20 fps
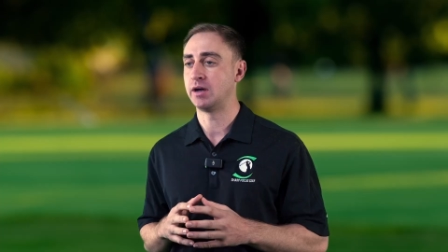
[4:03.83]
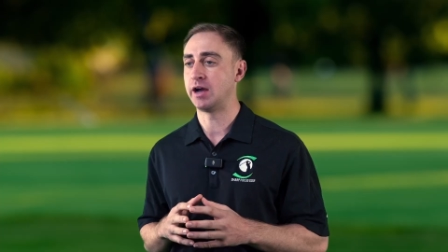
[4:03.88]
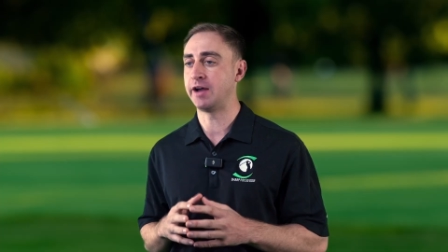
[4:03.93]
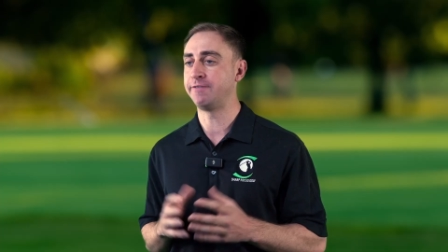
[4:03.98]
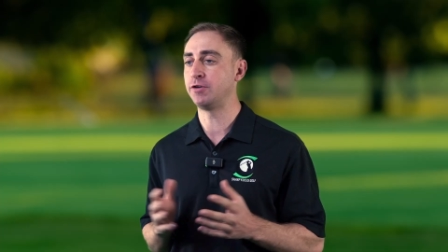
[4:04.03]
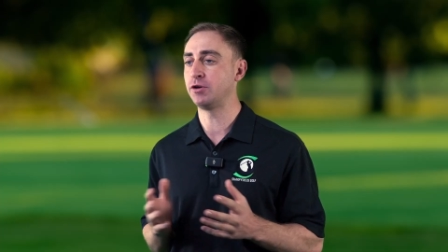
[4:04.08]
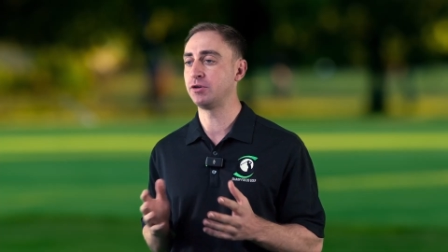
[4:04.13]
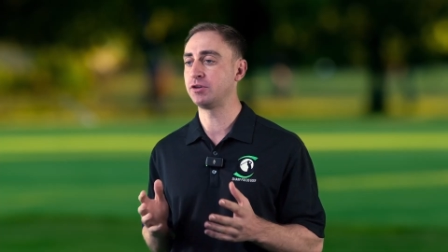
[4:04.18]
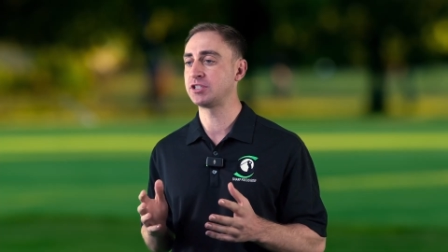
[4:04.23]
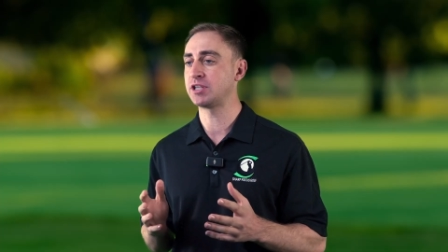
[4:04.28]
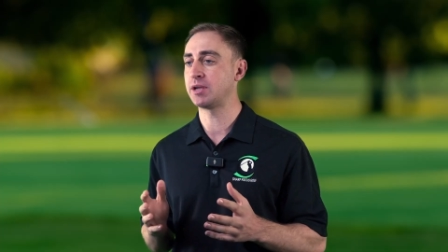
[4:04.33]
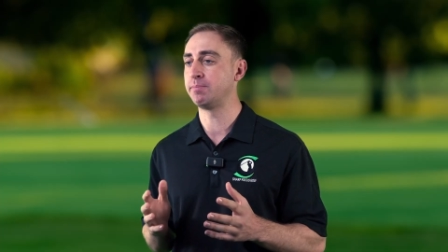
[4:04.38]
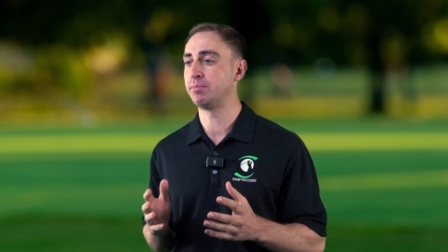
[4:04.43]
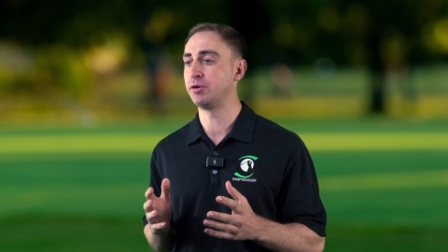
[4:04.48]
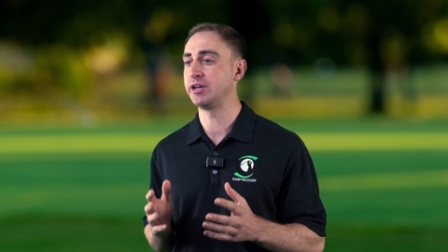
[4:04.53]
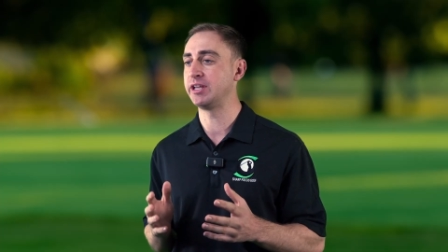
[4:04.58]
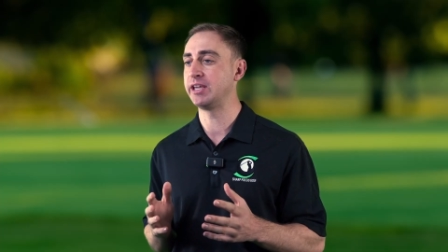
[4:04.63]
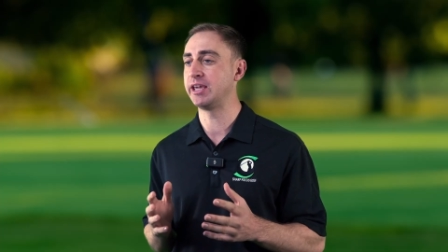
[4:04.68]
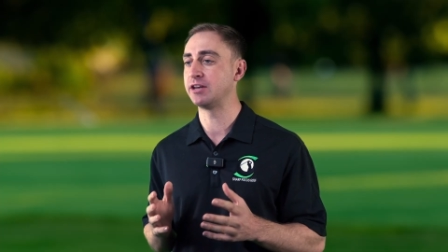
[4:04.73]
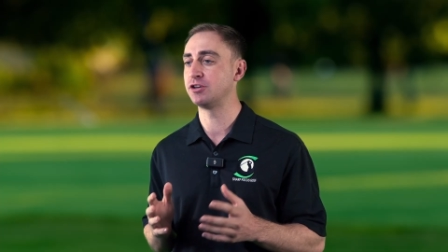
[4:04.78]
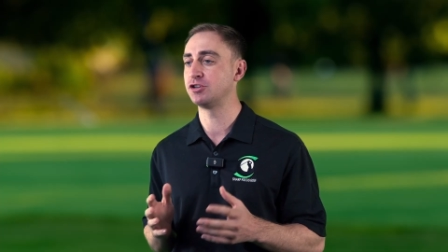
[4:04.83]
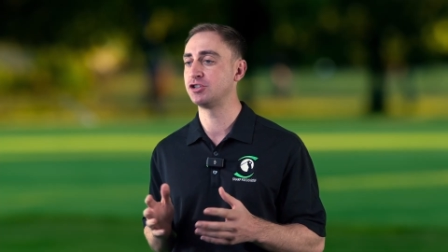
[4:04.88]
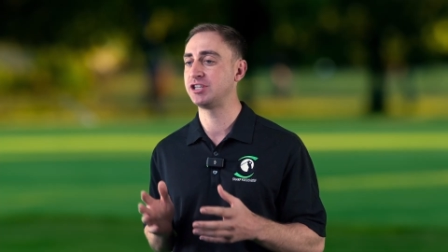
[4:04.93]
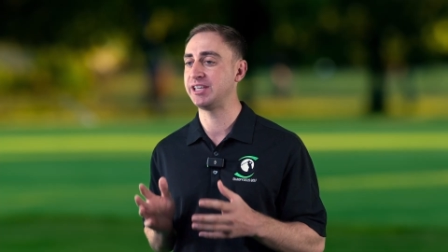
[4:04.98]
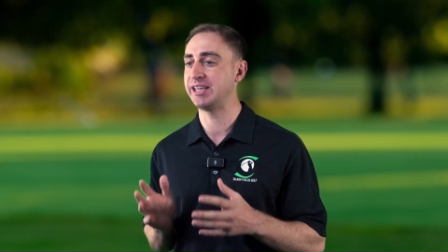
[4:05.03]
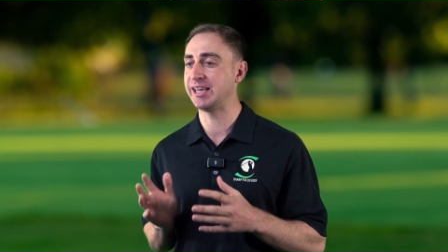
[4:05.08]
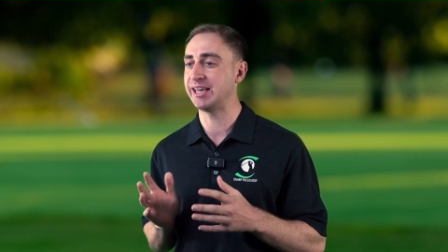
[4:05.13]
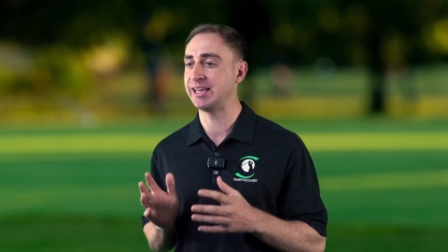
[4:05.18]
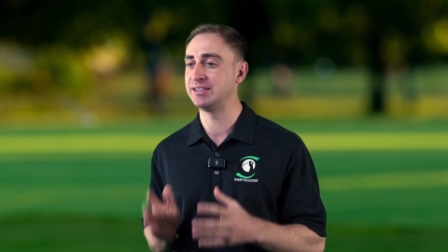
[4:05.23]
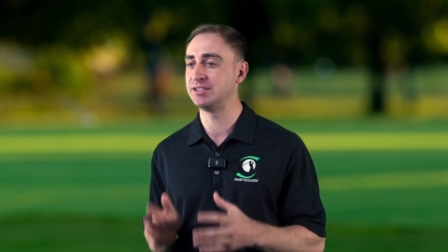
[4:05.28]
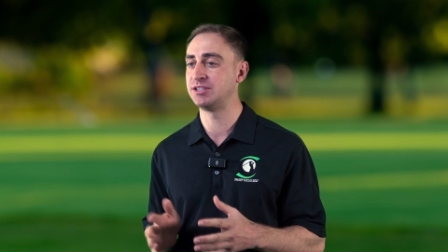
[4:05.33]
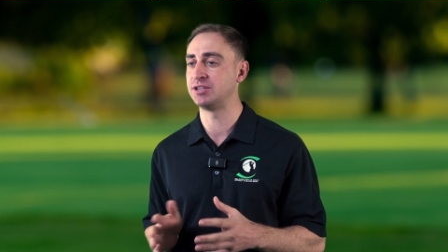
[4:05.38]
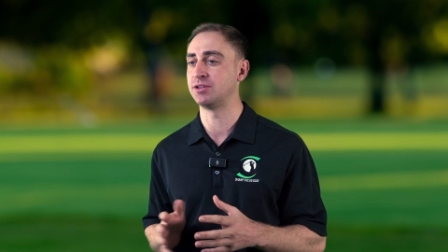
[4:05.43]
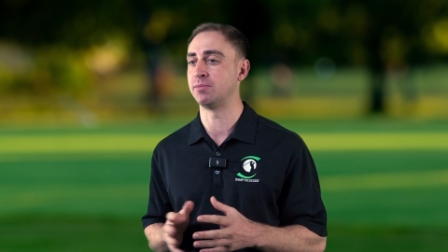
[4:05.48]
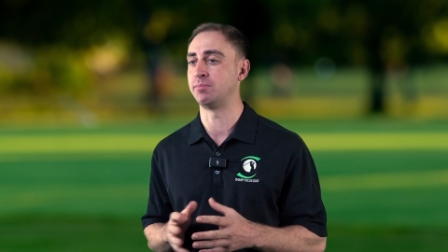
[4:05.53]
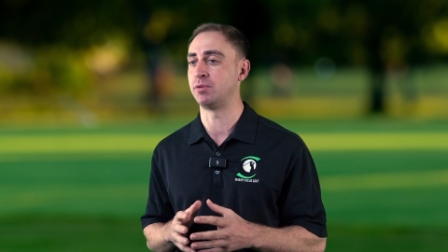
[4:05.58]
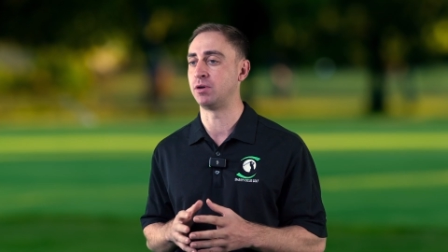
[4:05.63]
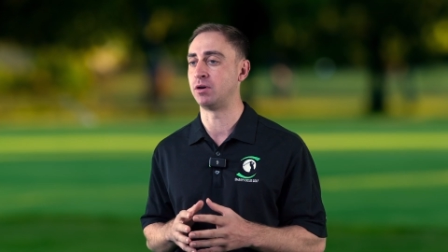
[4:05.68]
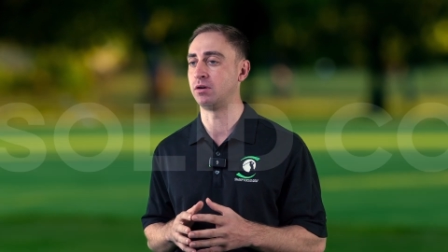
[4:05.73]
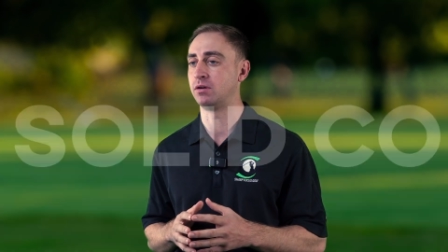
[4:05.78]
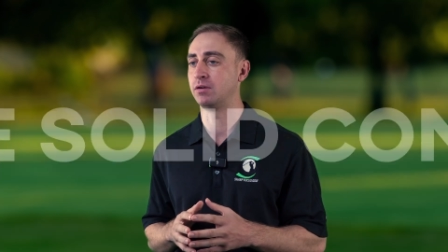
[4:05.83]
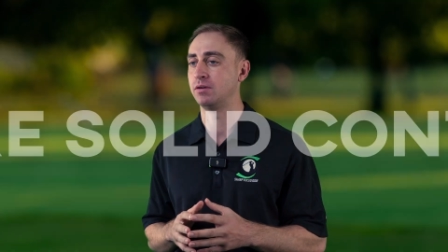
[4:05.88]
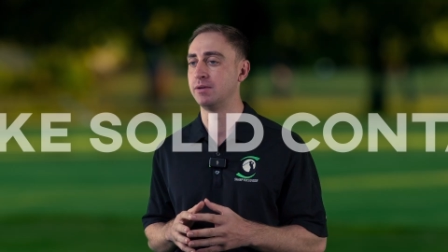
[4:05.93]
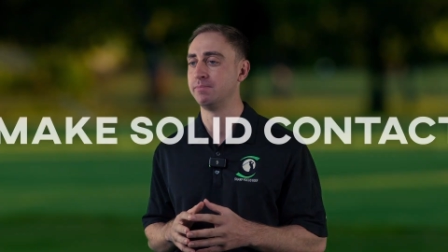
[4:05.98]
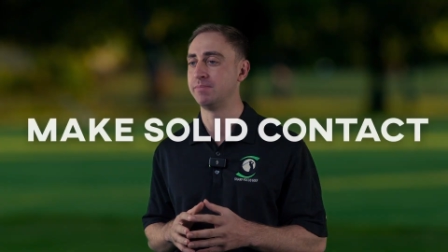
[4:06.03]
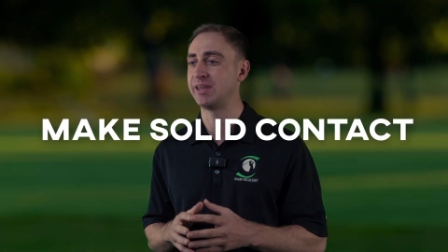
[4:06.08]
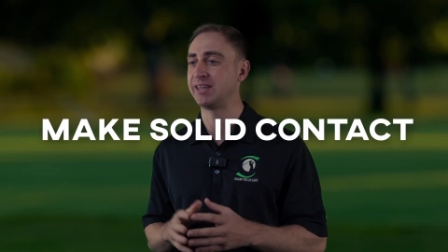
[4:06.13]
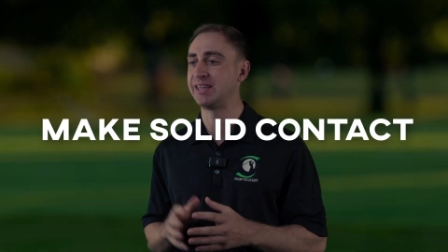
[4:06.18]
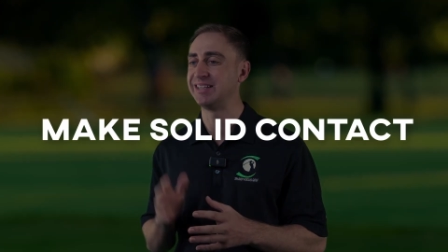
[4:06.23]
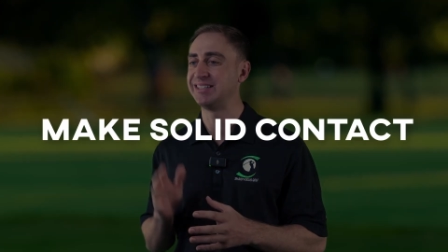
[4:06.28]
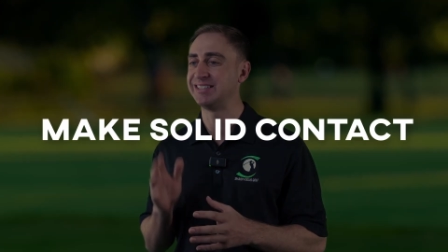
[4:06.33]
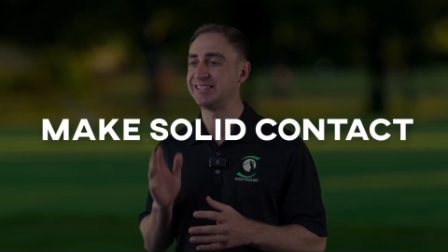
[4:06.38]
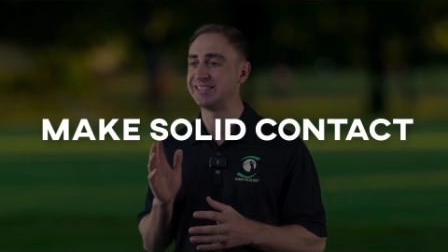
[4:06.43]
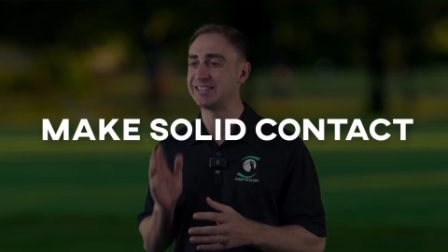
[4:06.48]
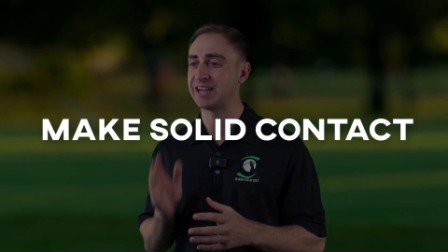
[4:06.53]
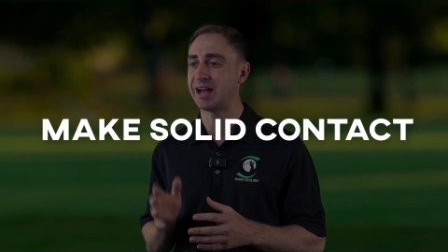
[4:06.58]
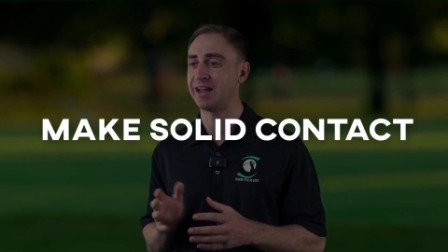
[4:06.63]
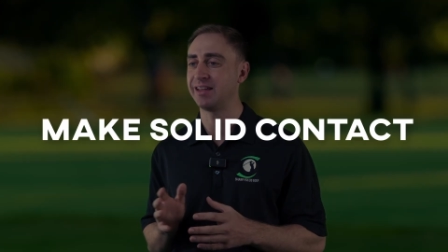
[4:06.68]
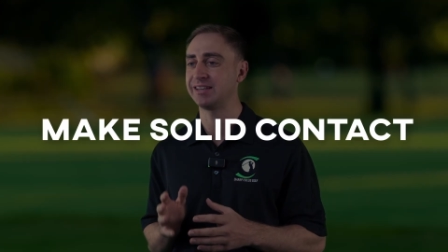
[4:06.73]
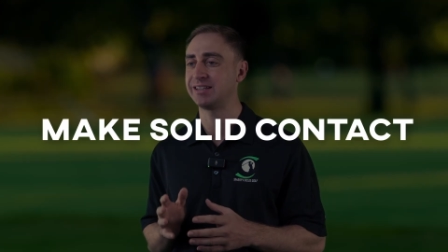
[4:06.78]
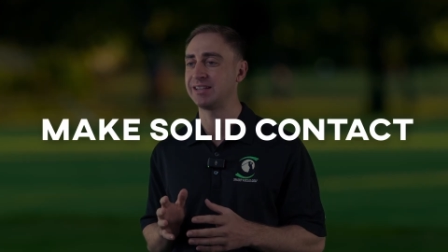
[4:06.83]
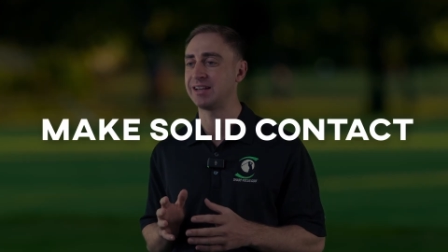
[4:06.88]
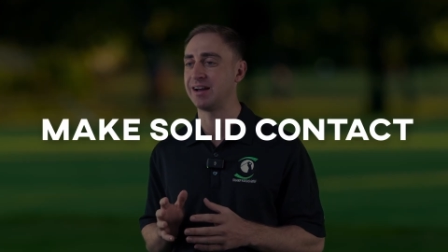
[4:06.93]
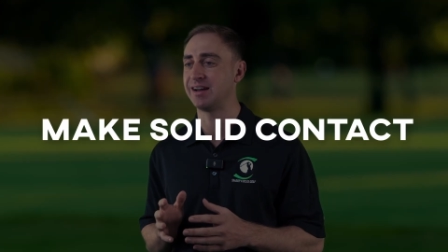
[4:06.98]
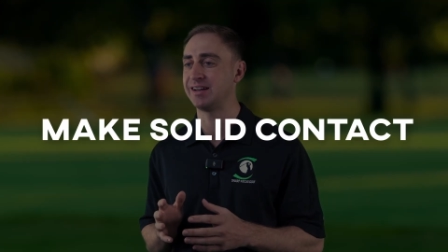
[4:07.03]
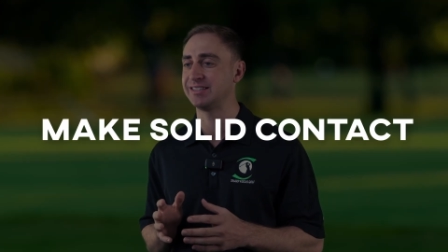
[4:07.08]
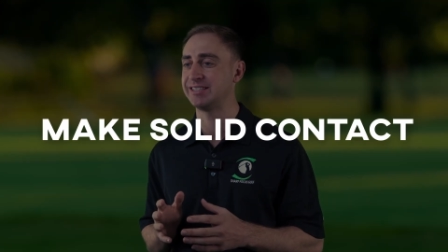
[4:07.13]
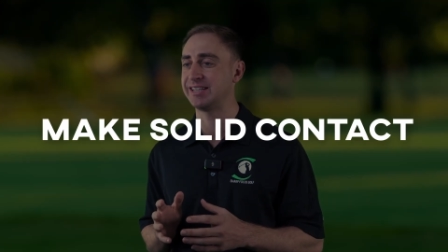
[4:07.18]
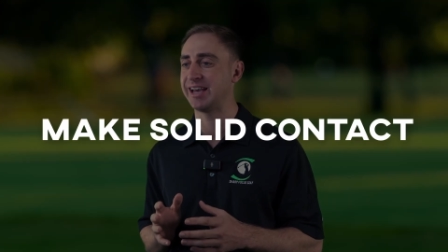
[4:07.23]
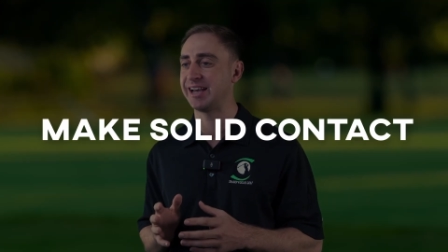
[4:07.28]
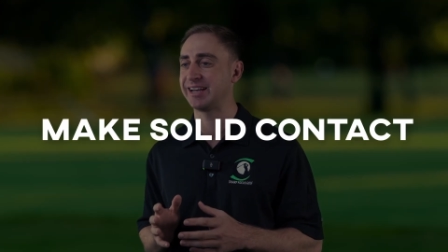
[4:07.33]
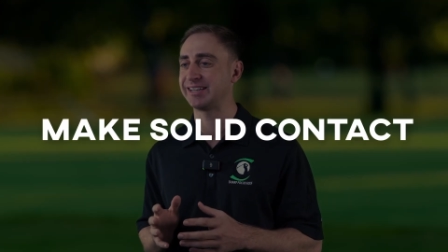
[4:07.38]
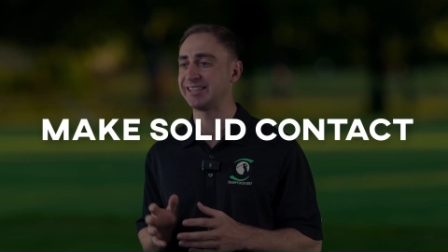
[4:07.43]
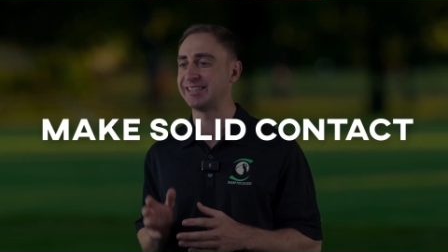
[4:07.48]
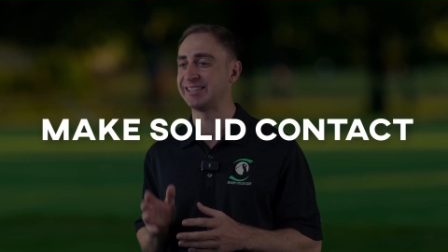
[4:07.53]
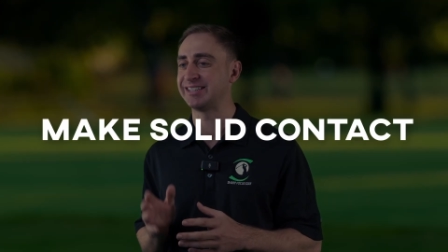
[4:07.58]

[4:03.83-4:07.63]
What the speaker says: I focus on putting energy into the ball. Making solid contact in